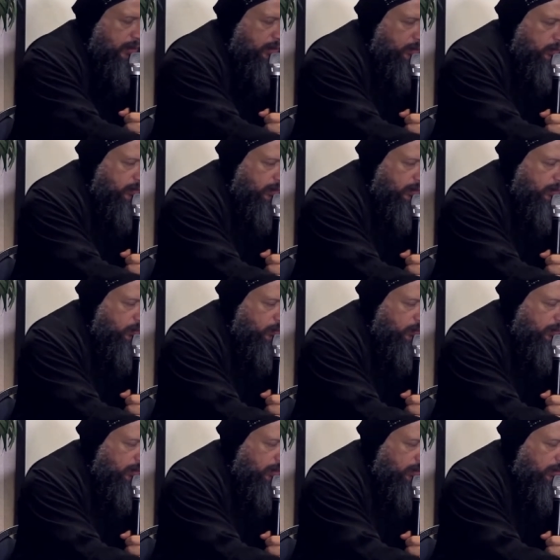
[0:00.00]
and not
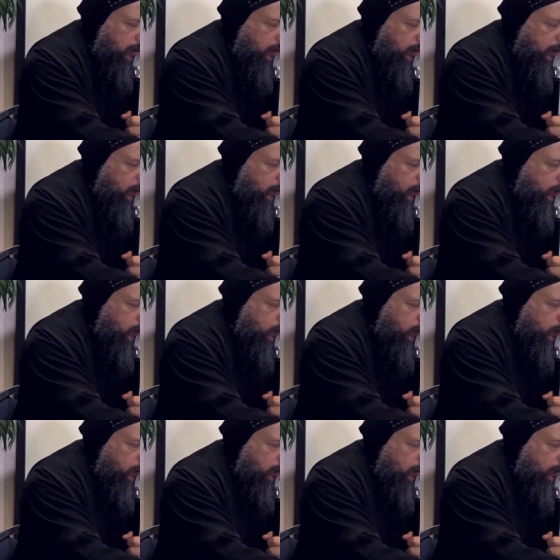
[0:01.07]
according to